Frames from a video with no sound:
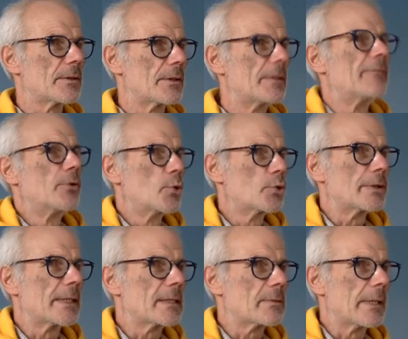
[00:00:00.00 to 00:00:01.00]
revolution
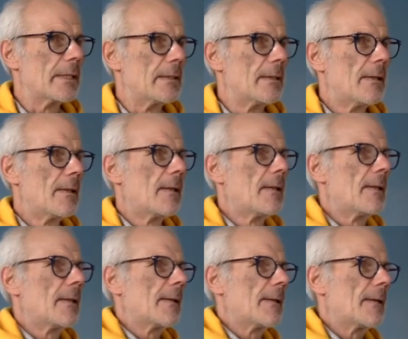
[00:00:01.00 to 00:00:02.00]
as well.
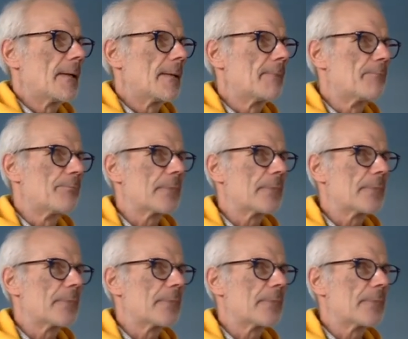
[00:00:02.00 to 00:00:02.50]
Um,